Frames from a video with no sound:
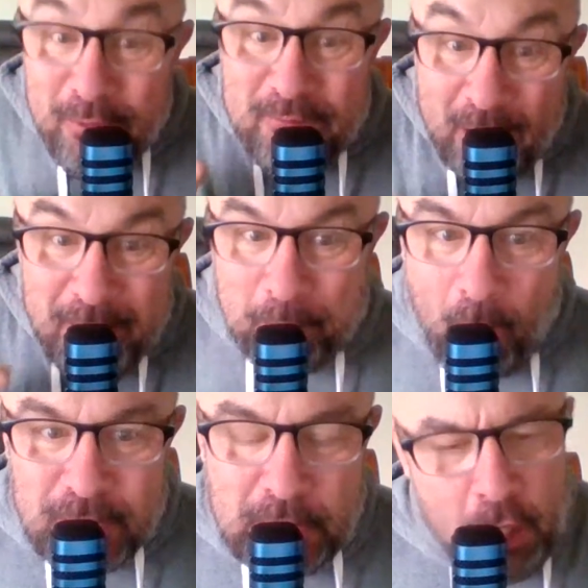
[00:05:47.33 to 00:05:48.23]
the very
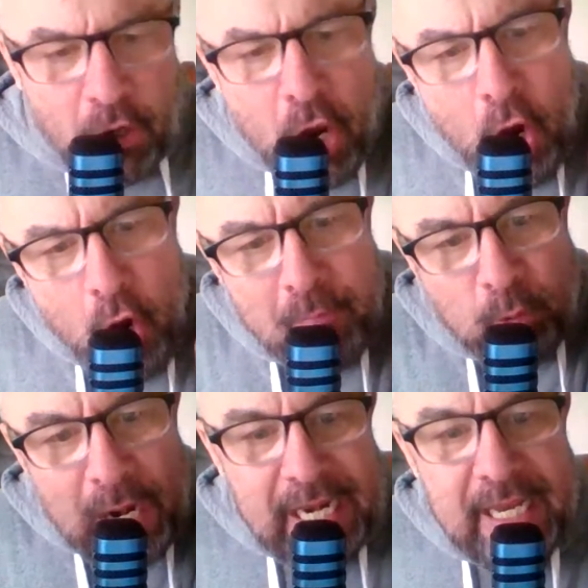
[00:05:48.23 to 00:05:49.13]
prosecutor who
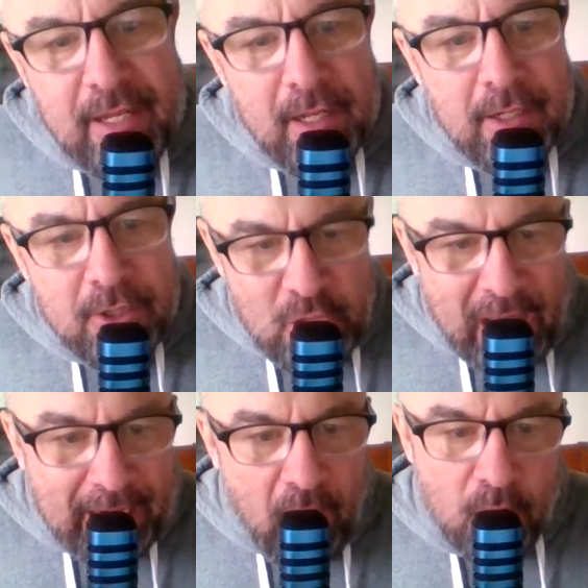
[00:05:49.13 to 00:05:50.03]
Brady'd
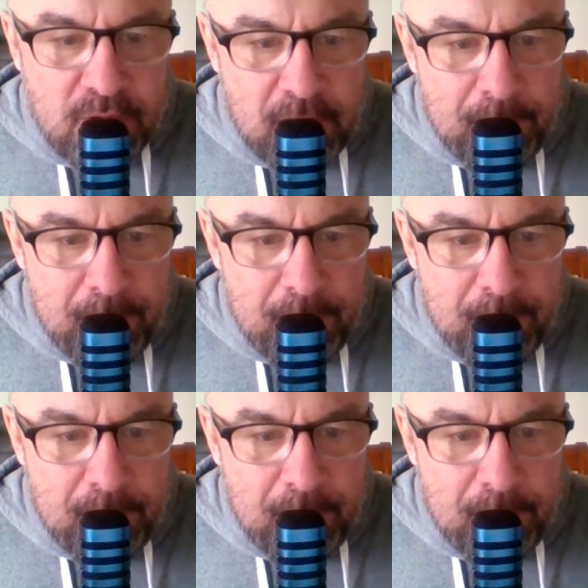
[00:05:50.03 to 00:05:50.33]
Jack Coates.